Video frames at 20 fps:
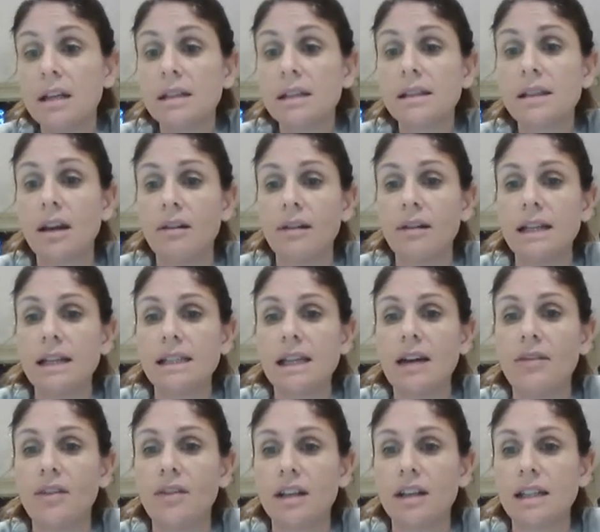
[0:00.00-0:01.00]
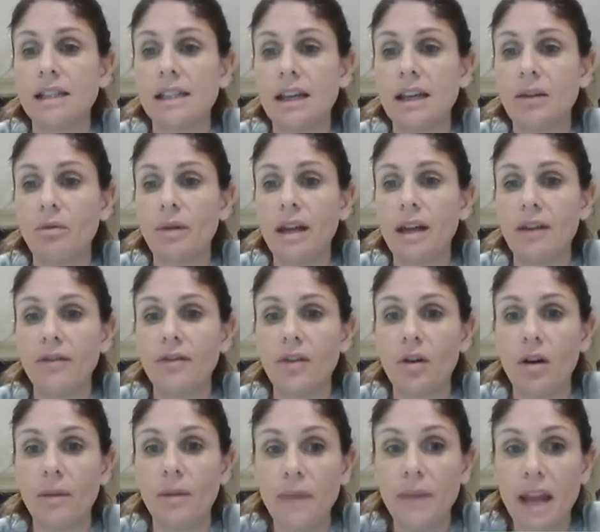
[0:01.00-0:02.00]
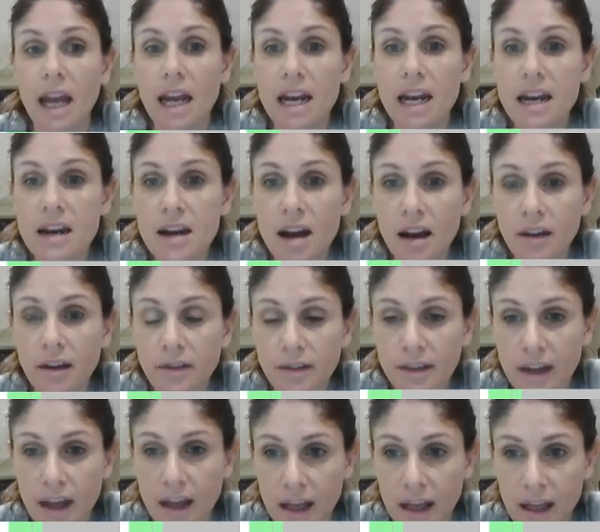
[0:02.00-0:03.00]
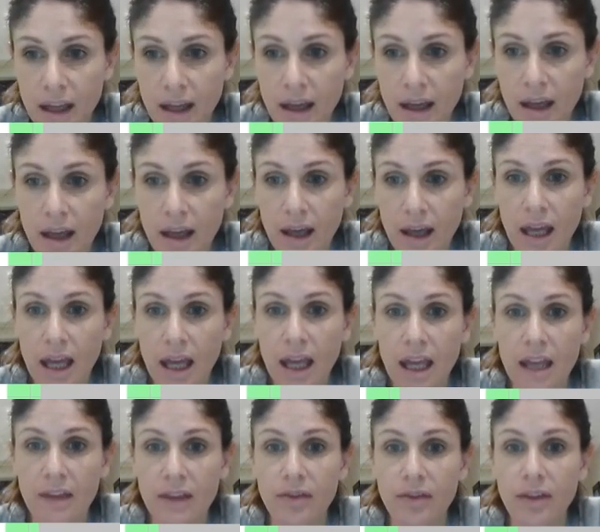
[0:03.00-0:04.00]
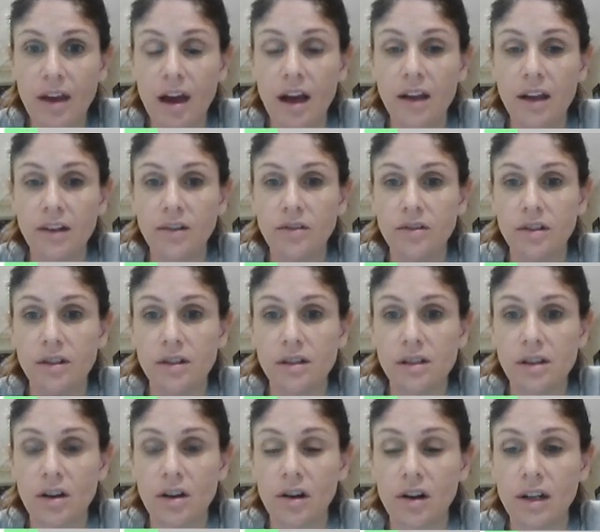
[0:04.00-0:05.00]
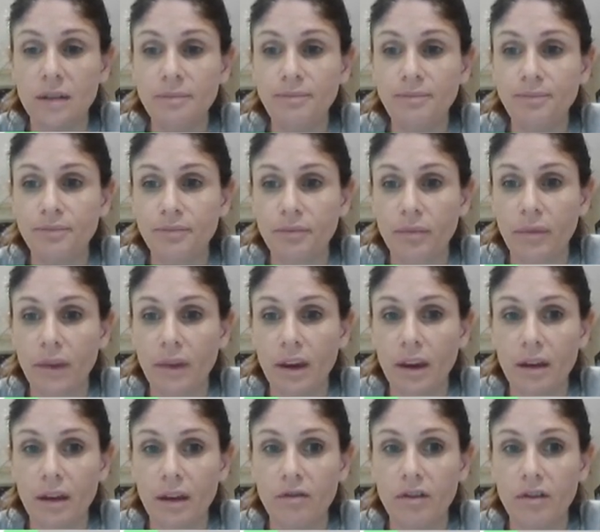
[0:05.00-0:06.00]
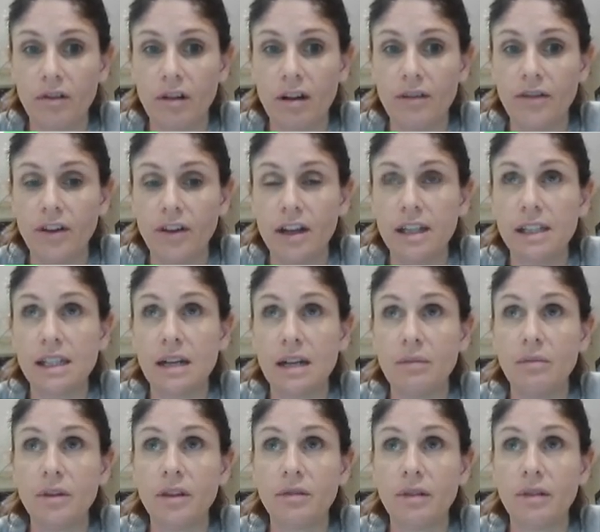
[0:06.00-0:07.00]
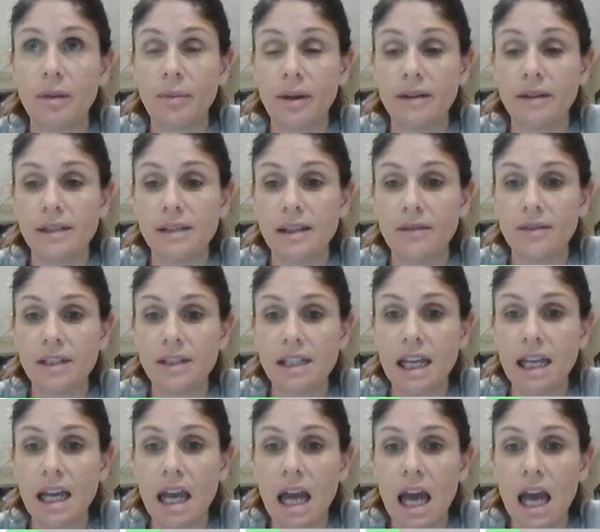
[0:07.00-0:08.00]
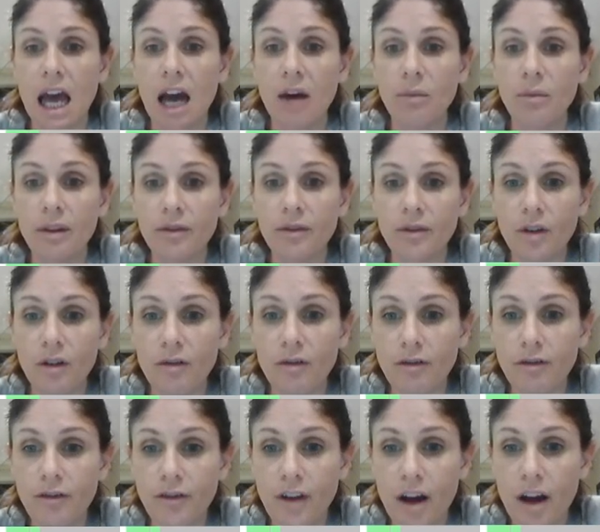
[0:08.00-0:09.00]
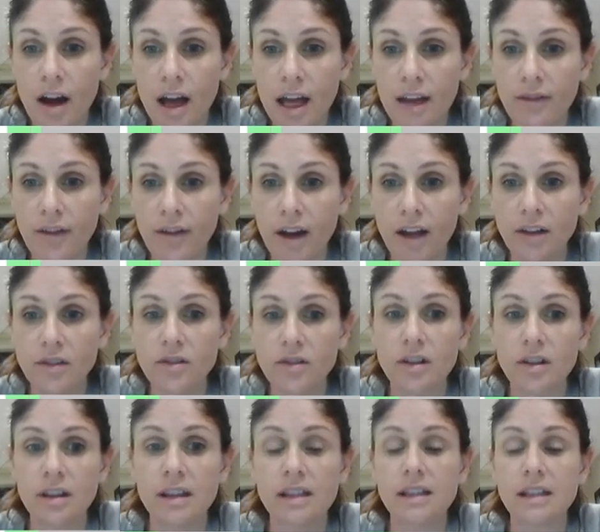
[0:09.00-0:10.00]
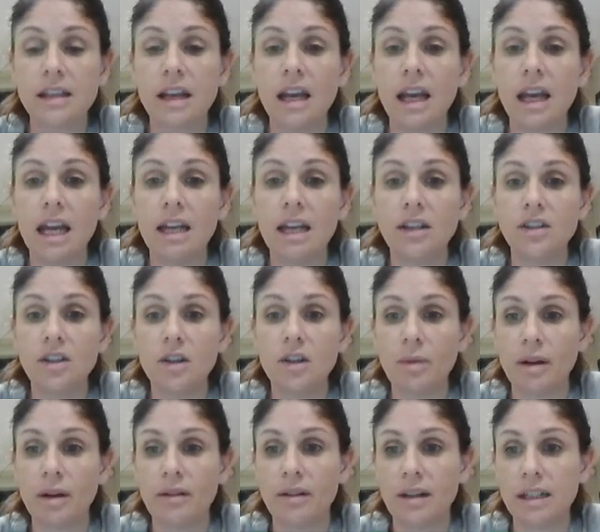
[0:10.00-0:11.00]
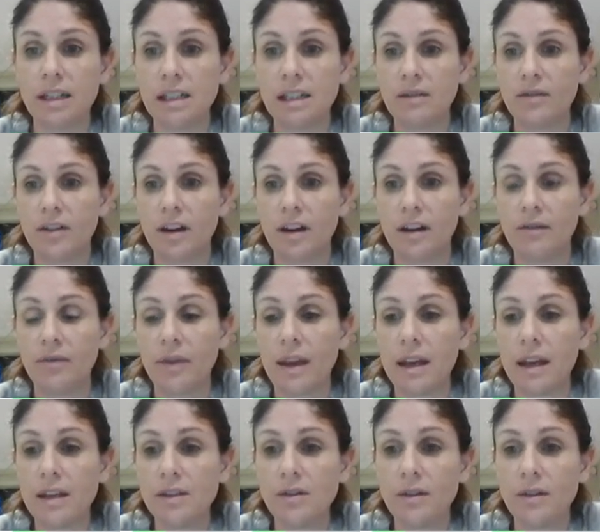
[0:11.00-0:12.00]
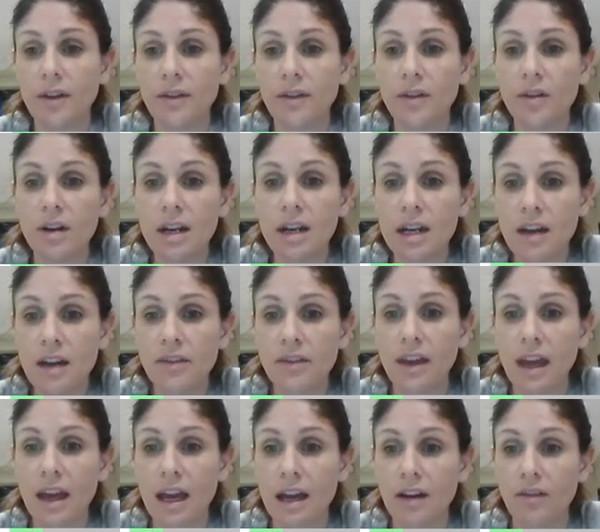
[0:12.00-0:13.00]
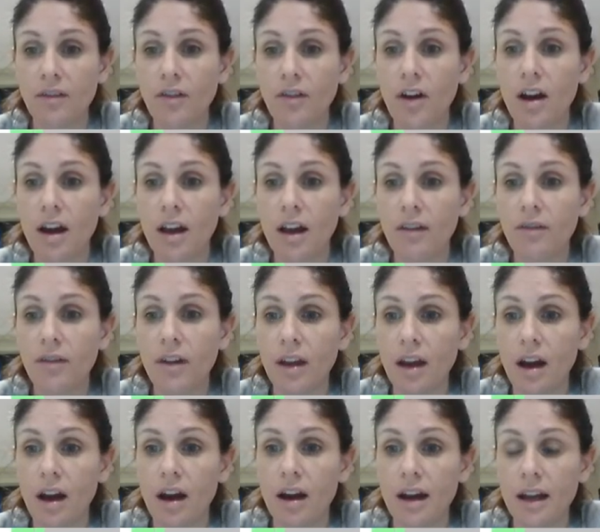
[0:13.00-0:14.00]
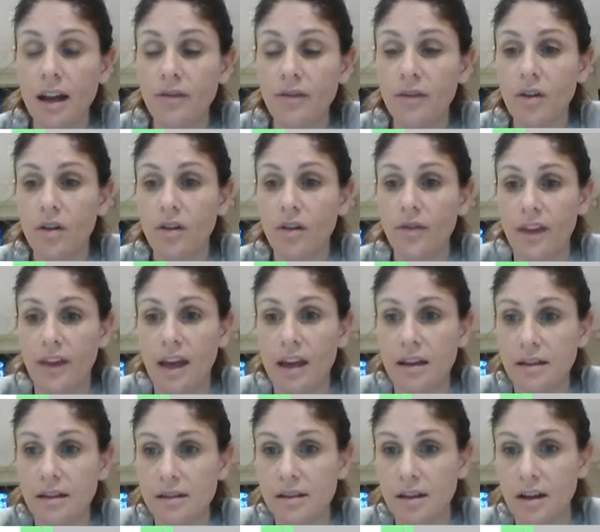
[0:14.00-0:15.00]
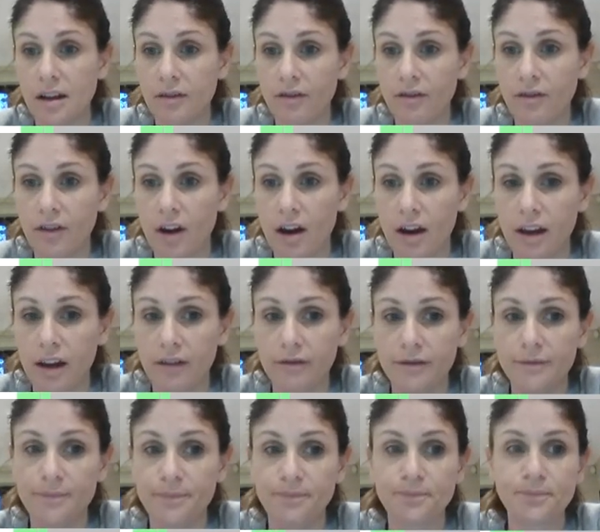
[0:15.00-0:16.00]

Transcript: So let's have a look at it. We have got nothing in the hundreds column for our first number, £3.70, and we've got 5 hundredths in £2.95. So if I've got nothing, add 5, I have got the answer of 5.